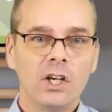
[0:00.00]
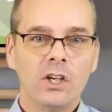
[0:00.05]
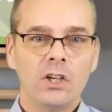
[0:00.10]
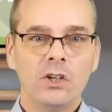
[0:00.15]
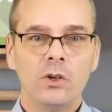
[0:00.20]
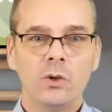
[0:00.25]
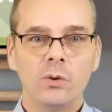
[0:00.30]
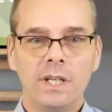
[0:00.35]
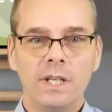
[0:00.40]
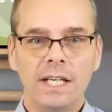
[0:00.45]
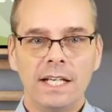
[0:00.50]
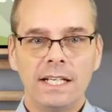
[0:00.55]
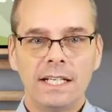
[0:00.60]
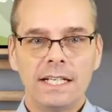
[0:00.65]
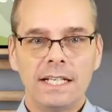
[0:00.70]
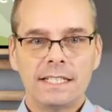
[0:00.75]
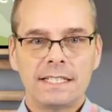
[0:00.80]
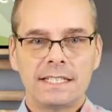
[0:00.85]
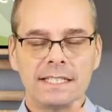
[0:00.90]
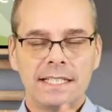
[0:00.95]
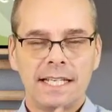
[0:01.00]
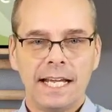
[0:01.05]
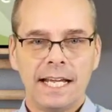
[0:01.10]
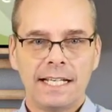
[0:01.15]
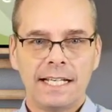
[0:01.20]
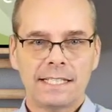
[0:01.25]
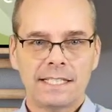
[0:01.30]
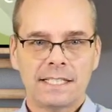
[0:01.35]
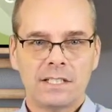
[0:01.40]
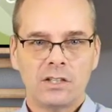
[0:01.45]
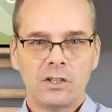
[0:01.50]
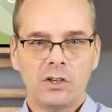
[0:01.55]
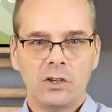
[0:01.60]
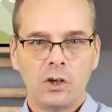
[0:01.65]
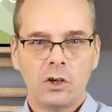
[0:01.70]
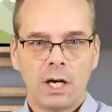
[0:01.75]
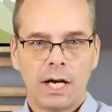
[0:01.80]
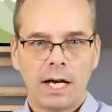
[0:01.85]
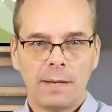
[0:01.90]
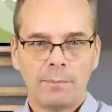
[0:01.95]
You then test
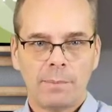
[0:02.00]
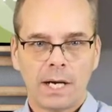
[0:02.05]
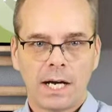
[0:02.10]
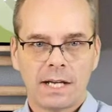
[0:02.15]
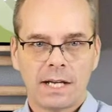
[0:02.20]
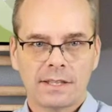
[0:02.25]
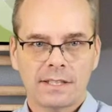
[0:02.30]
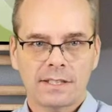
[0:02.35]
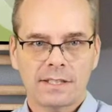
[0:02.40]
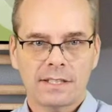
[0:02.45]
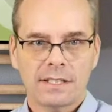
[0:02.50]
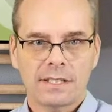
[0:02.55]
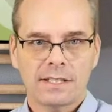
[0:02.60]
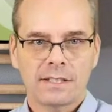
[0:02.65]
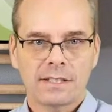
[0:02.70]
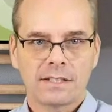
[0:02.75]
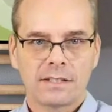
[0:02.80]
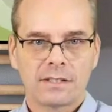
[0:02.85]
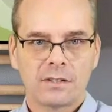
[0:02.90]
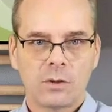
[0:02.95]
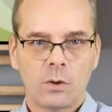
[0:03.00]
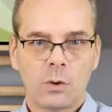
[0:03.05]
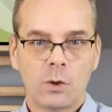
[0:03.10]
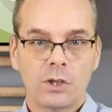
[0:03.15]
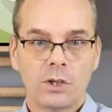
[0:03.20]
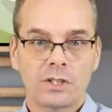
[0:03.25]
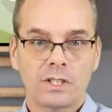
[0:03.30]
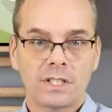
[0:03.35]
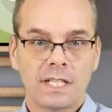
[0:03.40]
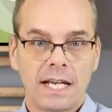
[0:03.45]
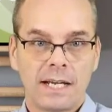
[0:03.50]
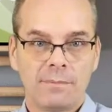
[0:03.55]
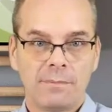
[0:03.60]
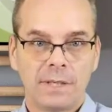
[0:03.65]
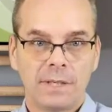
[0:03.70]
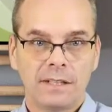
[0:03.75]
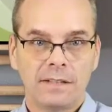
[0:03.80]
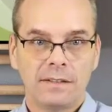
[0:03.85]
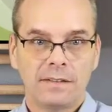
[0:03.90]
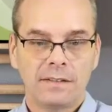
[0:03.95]
your hypothesis or your
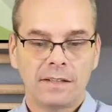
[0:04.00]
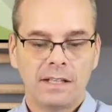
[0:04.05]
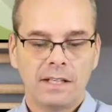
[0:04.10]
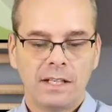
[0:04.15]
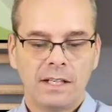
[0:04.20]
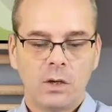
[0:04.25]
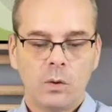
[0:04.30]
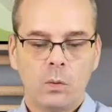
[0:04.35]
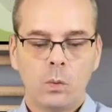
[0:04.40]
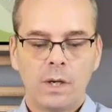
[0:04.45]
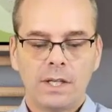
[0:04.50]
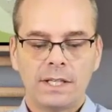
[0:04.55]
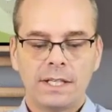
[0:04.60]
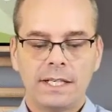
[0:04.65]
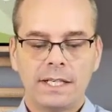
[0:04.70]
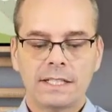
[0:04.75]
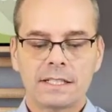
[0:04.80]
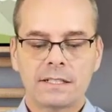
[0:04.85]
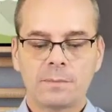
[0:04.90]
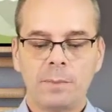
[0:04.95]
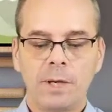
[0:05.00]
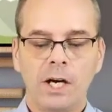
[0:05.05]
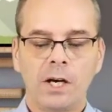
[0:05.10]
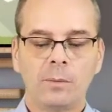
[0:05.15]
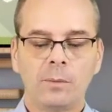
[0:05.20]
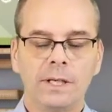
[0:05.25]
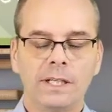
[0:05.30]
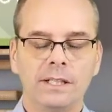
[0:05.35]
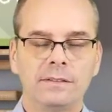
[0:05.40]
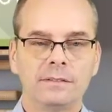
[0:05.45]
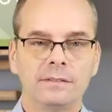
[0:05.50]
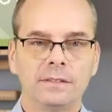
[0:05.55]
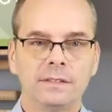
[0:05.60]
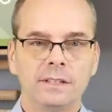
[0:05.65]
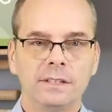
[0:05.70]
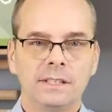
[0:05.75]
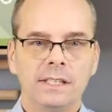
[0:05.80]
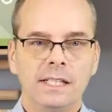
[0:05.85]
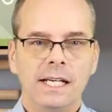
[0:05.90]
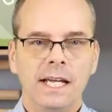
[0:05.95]
statement with an experiment.
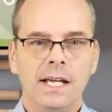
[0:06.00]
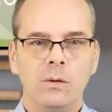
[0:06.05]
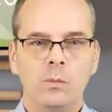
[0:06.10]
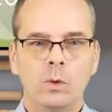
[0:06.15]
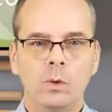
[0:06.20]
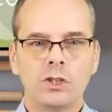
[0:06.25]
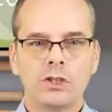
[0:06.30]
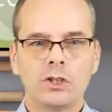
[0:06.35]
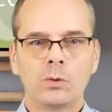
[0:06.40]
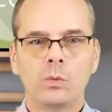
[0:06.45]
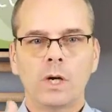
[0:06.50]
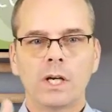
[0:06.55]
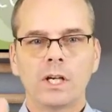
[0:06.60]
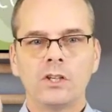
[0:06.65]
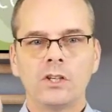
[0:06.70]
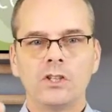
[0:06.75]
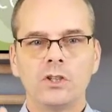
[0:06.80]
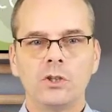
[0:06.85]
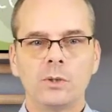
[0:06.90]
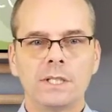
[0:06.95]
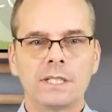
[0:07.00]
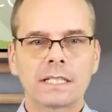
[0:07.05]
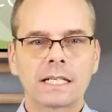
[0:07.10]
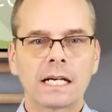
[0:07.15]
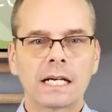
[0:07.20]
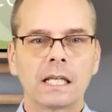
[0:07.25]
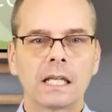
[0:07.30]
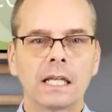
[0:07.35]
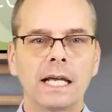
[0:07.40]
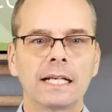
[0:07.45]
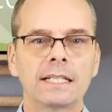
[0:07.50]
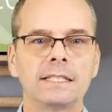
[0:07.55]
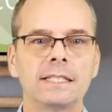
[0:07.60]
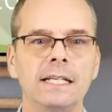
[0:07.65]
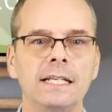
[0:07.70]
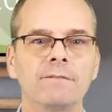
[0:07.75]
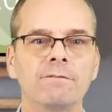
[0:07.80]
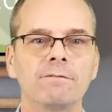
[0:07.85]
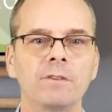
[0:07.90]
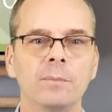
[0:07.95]
And what you want to do is collect
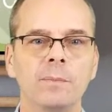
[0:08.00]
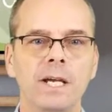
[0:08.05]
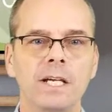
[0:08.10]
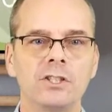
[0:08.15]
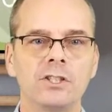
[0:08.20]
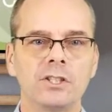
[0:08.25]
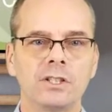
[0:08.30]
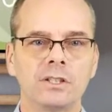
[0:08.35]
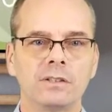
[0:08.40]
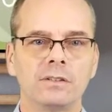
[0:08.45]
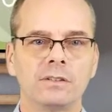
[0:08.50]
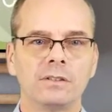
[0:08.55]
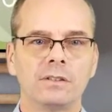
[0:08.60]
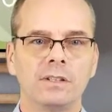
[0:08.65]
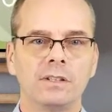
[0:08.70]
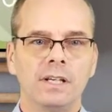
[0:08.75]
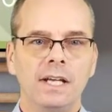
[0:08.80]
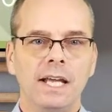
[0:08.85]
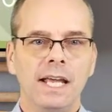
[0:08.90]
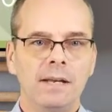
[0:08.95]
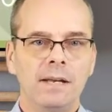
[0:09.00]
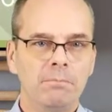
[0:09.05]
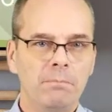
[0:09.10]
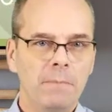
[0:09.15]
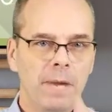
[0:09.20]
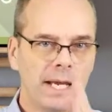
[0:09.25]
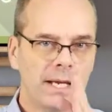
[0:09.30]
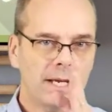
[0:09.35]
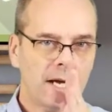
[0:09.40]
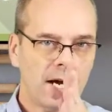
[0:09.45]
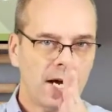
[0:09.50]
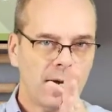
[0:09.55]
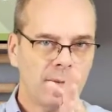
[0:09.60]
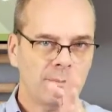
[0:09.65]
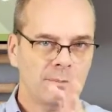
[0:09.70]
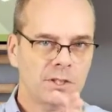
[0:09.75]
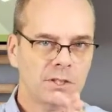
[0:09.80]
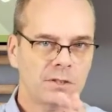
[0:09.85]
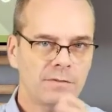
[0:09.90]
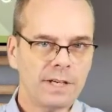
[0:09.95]
information and make
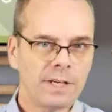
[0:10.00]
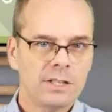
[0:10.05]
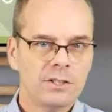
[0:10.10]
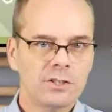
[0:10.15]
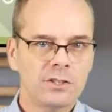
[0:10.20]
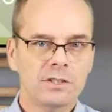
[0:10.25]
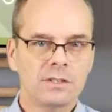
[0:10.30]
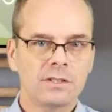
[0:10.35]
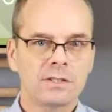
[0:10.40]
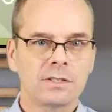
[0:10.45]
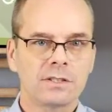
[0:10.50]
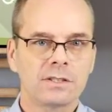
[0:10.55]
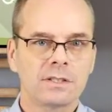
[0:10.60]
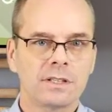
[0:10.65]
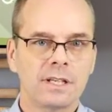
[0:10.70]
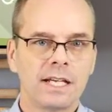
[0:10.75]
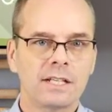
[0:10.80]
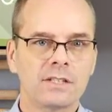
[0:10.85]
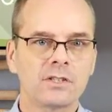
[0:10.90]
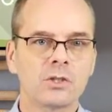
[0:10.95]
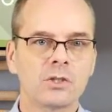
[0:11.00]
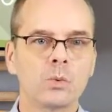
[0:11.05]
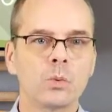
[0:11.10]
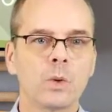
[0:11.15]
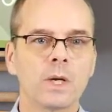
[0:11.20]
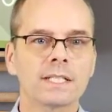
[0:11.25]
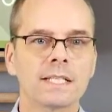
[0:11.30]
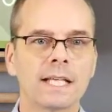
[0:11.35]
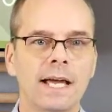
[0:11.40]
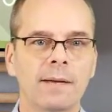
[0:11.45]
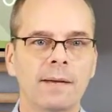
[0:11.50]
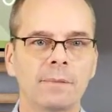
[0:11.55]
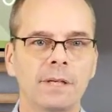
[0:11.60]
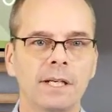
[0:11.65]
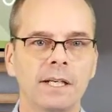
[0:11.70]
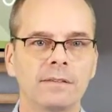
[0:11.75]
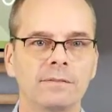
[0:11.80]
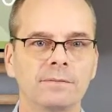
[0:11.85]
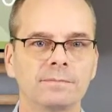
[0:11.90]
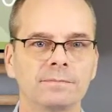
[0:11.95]
observations as to what's
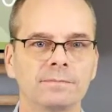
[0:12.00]
happening.